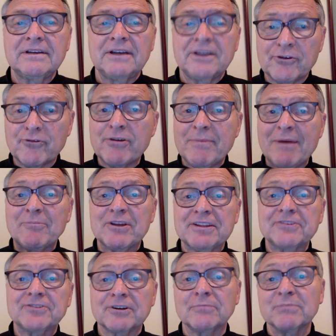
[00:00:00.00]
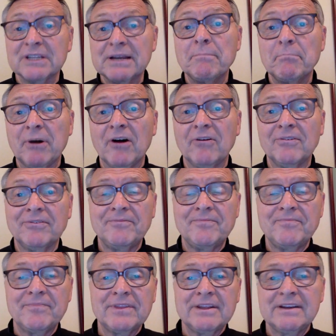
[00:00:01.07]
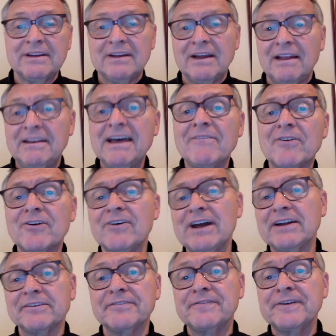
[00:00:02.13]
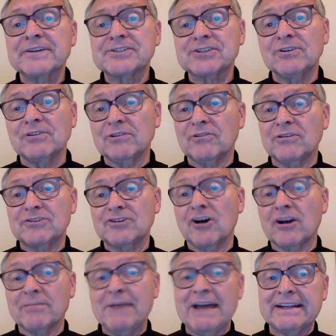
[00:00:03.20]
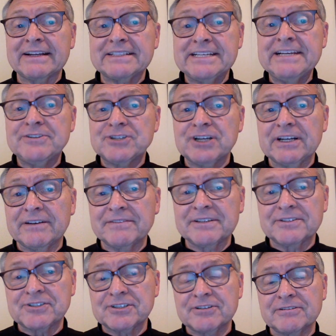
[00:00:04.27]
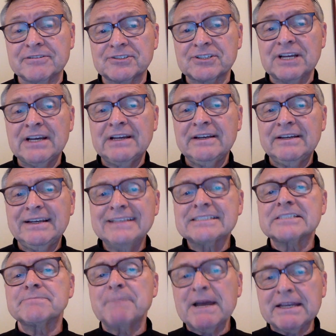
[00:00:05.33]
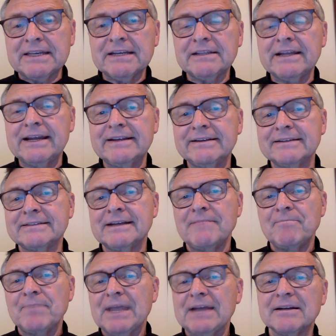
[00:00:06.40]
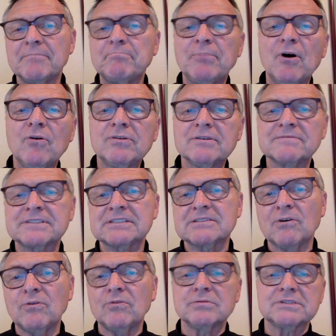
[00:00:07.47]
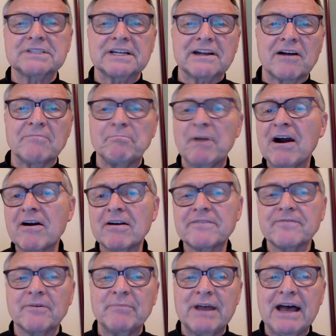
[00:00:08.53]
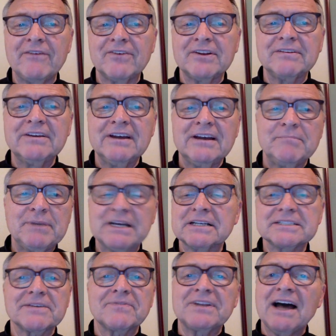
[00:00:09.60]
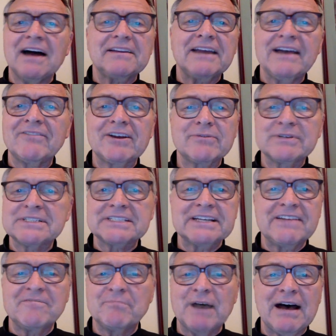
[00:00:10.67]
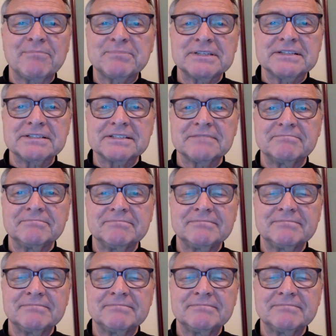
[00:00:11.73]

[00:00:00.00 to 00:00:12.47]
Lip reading: You remember the term limbo. Never an official or dogmatic teaching of the Church, it's speculated an abode of souls that are barred from heaven because of not having received baptism.